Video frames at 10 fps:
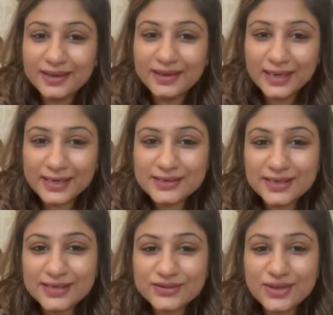Let us
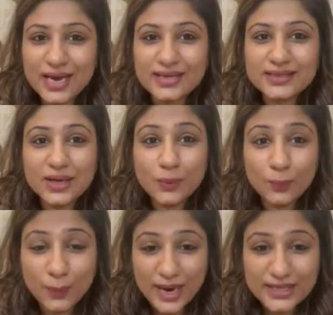understand
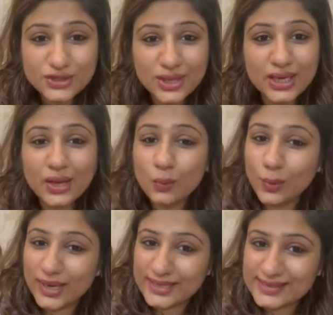by taking
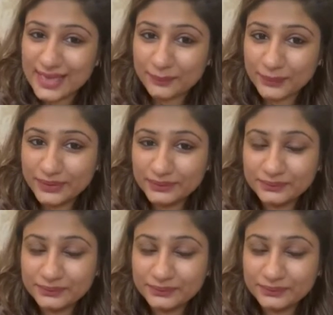one example.